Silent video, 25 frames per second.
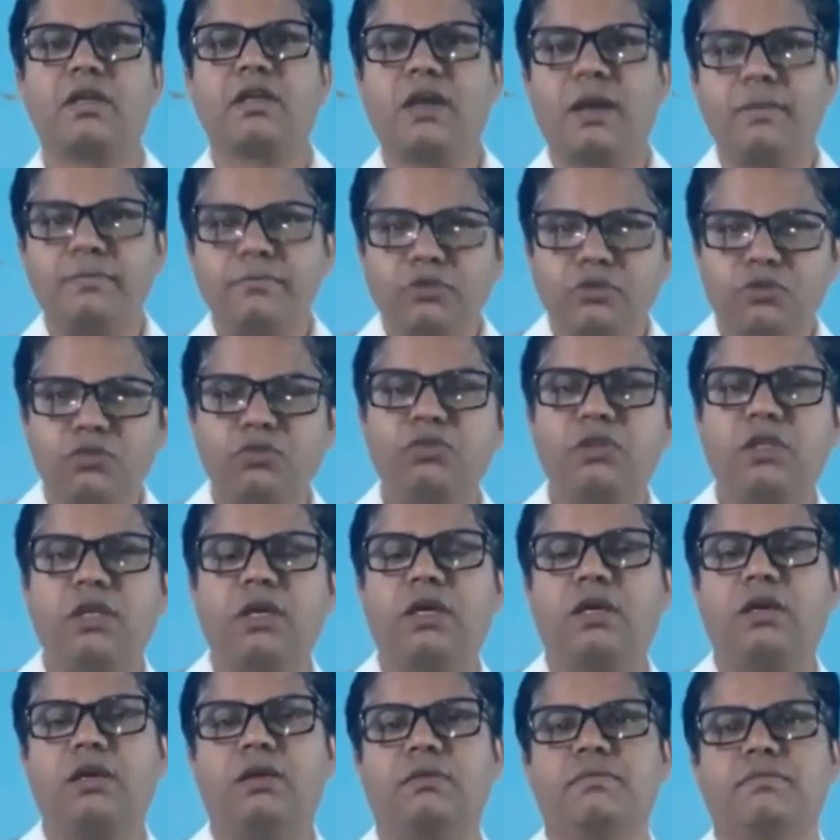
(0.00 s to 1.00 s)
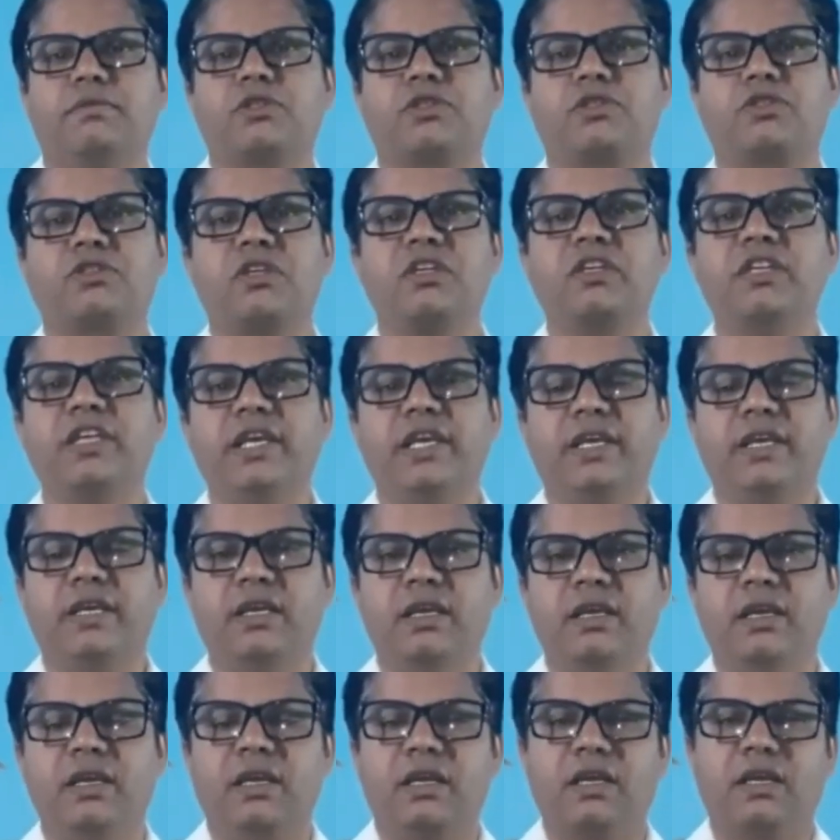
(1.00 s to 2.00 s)
come to the study,
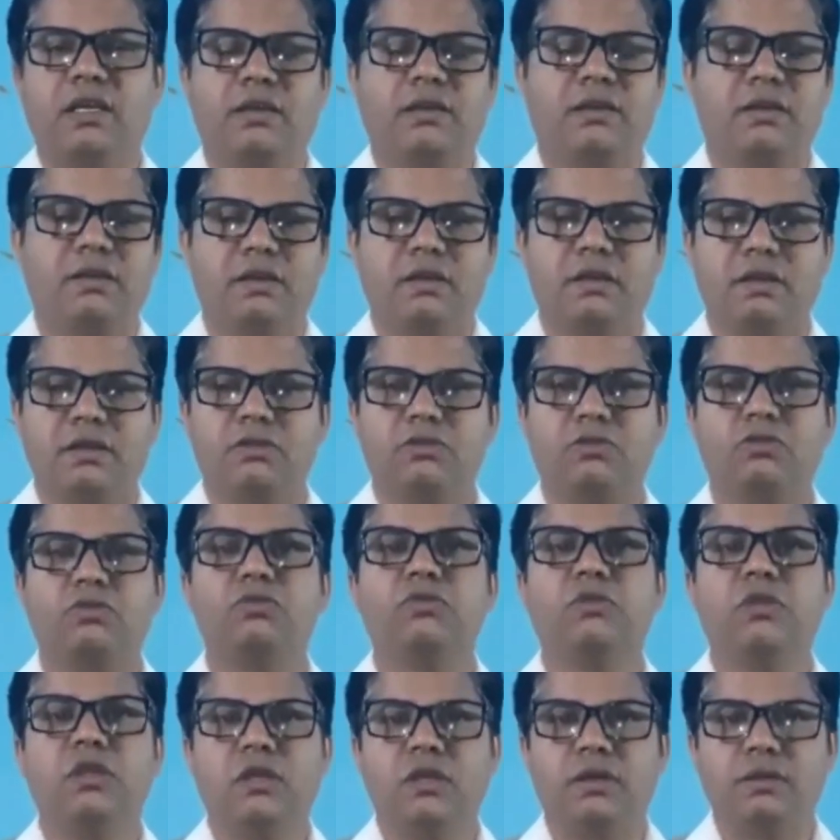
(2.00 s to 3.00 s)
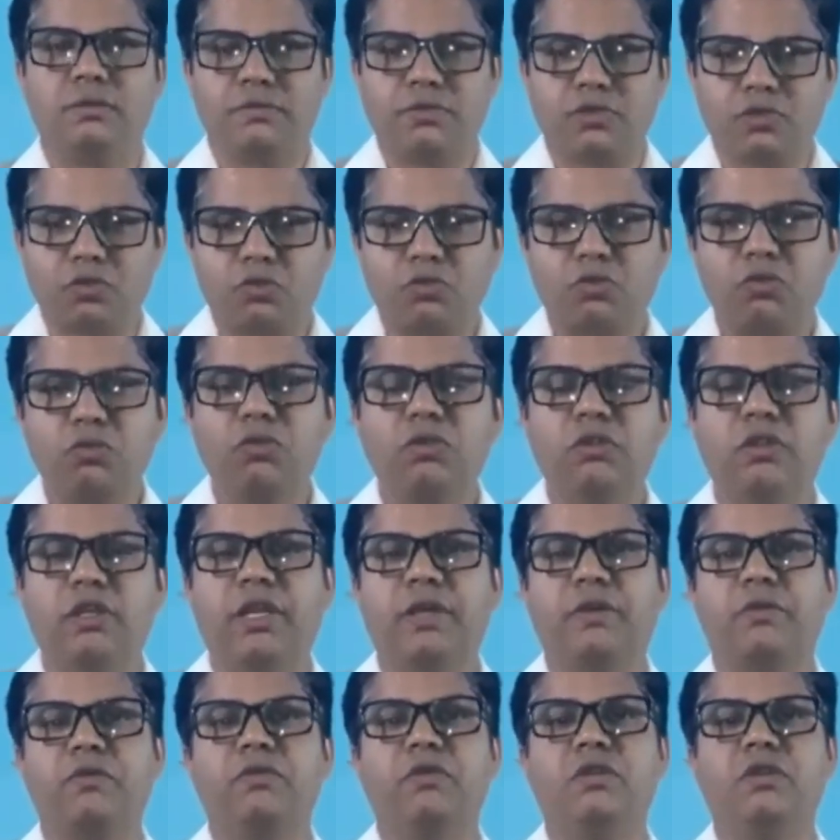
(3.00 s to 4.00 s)
to the school,
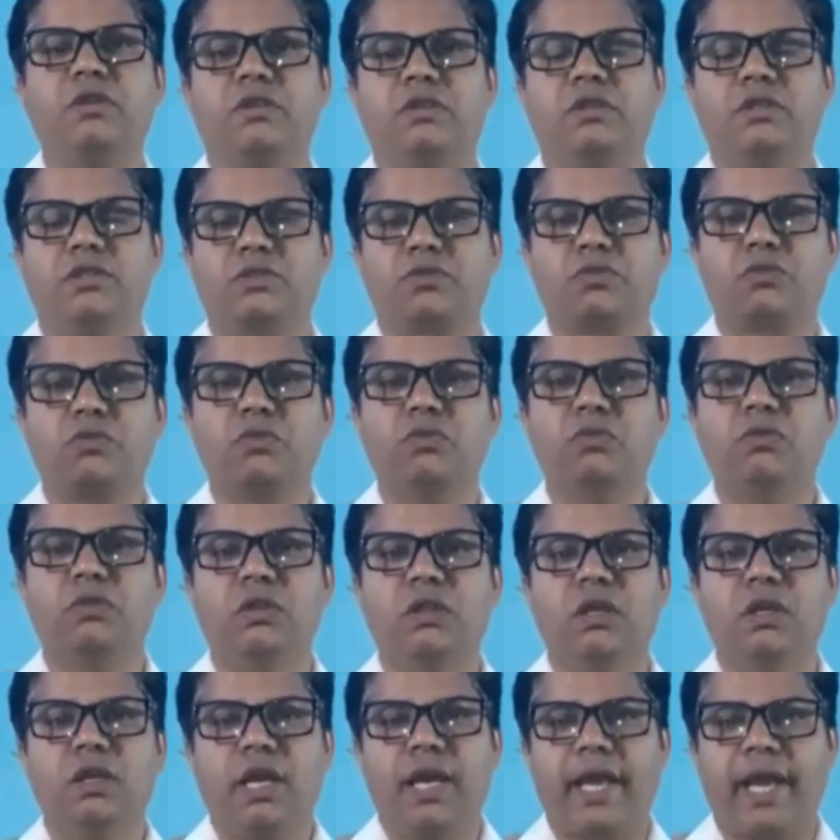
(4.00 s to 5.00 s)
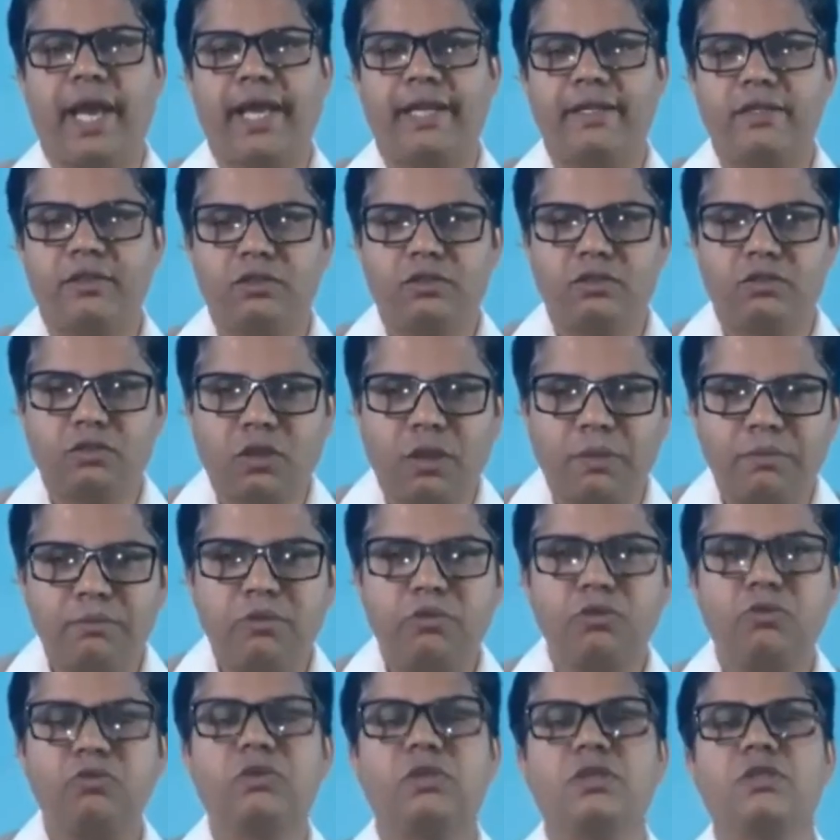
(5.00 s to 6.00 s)
regular school, and come
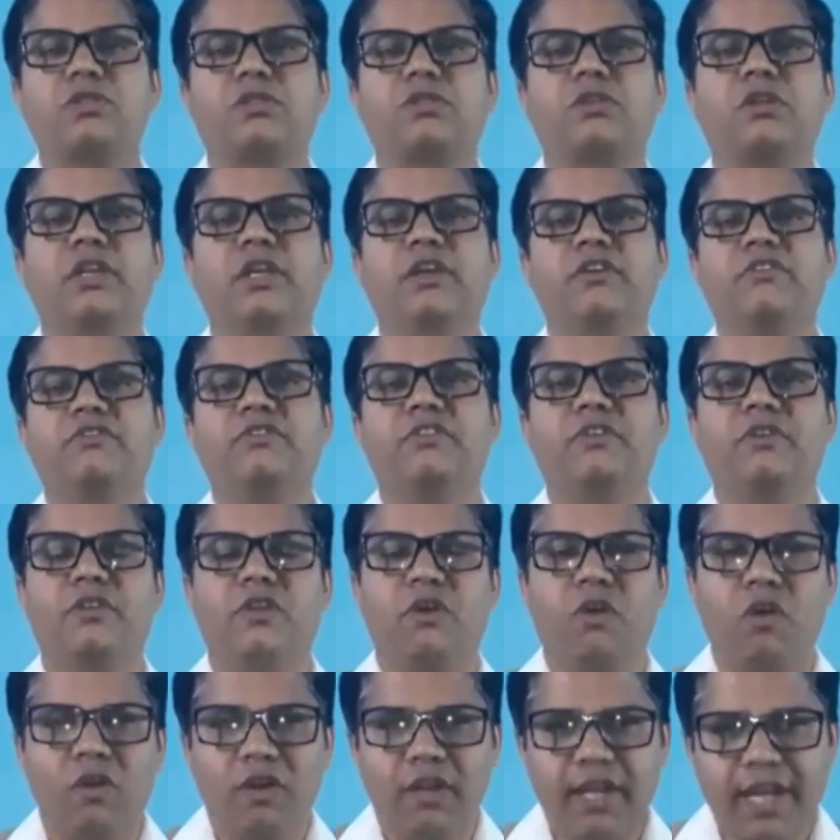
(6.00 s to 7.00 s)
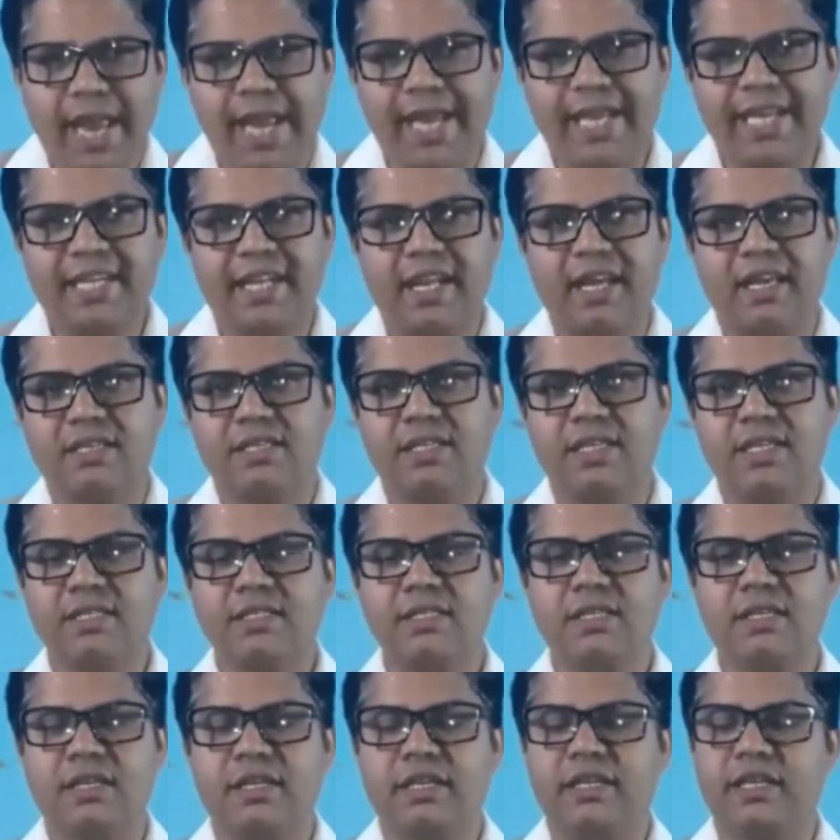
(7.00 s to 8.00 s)
to the study for the online
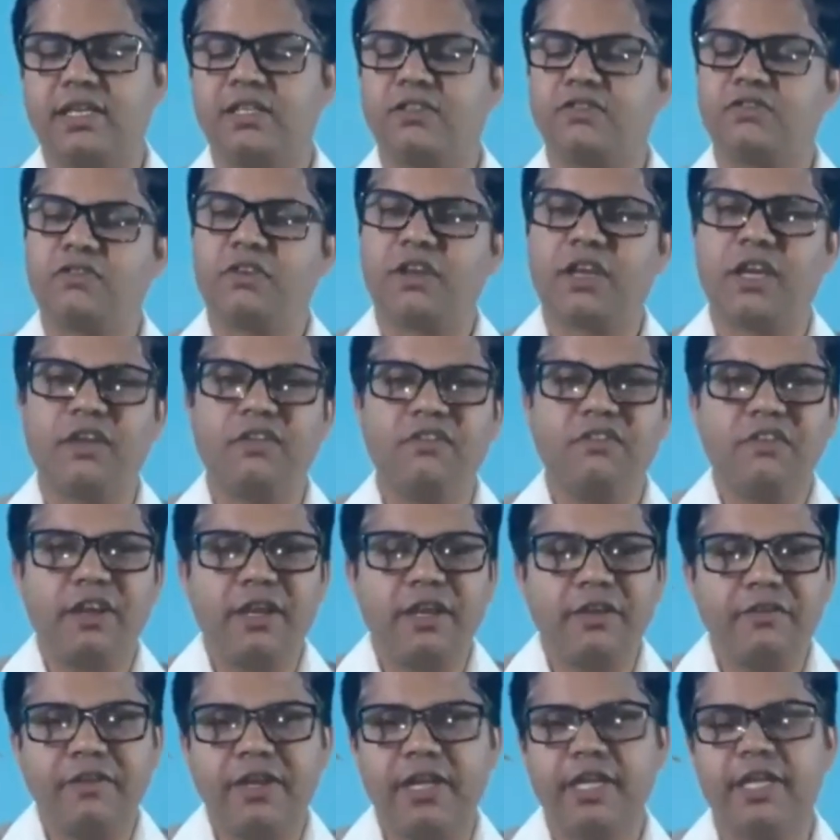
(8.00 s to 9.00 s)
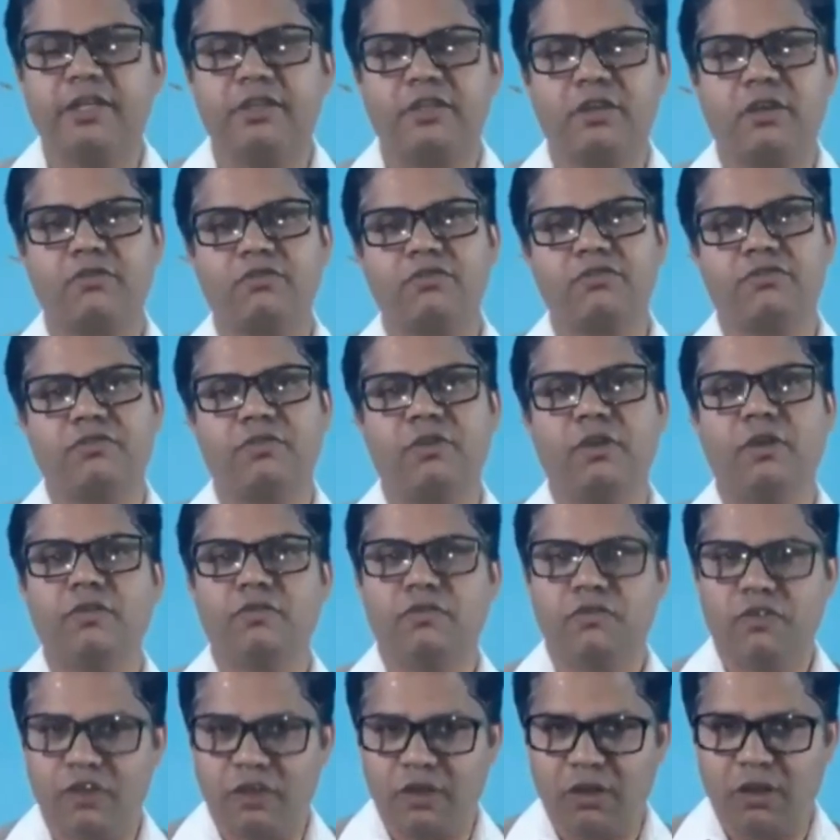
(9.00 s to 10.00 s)
classes. It is very, very, very tough
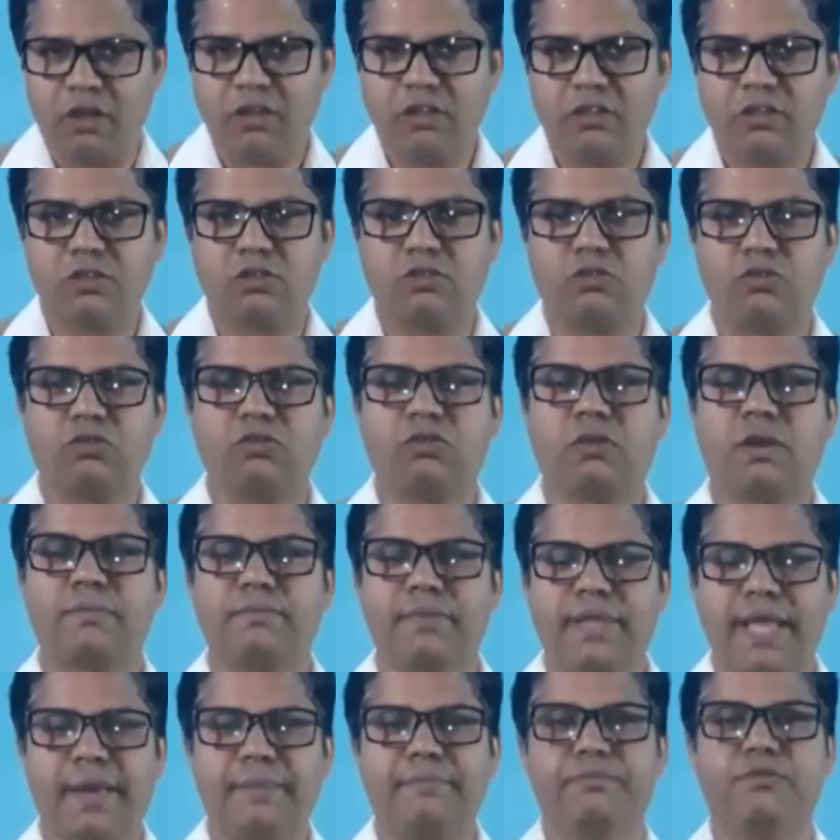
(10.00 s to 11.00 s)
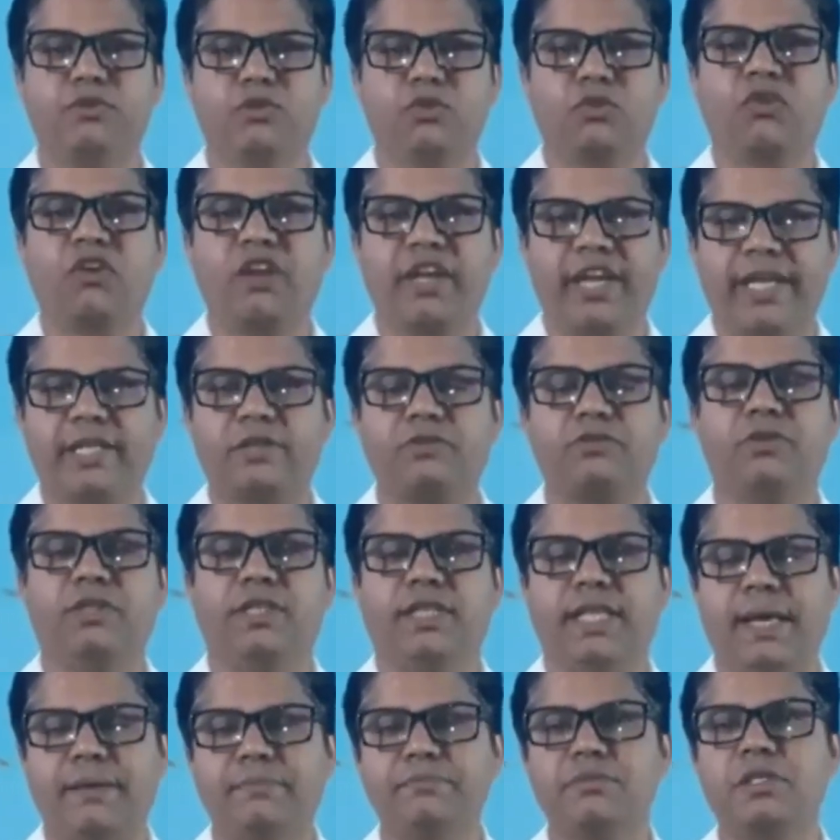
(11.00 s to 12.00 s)
for us to come them, to connect
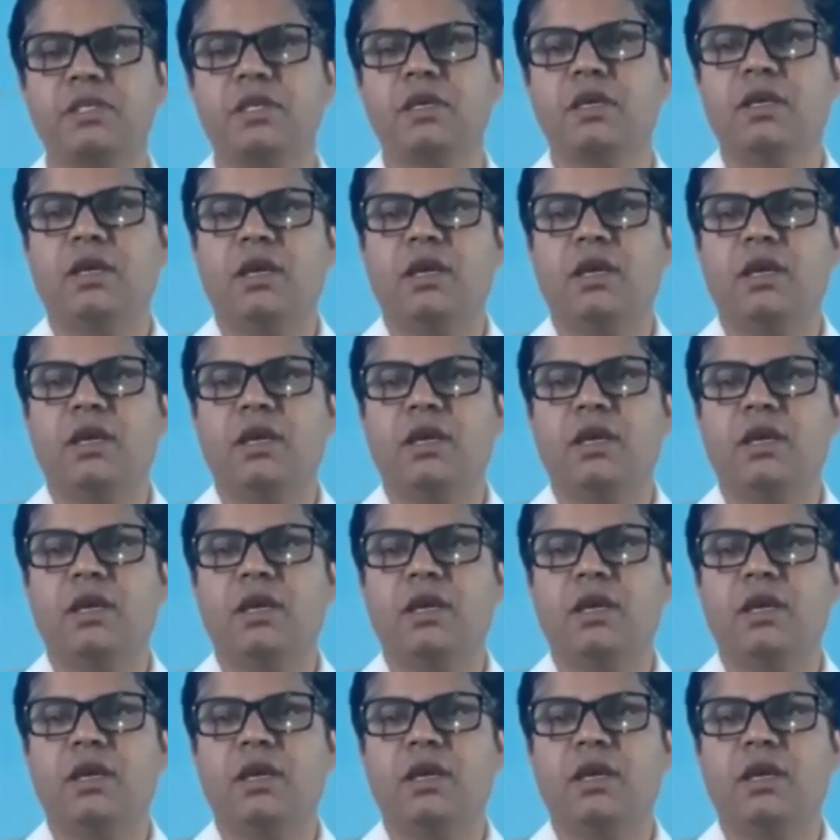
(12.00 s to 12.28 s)
with them.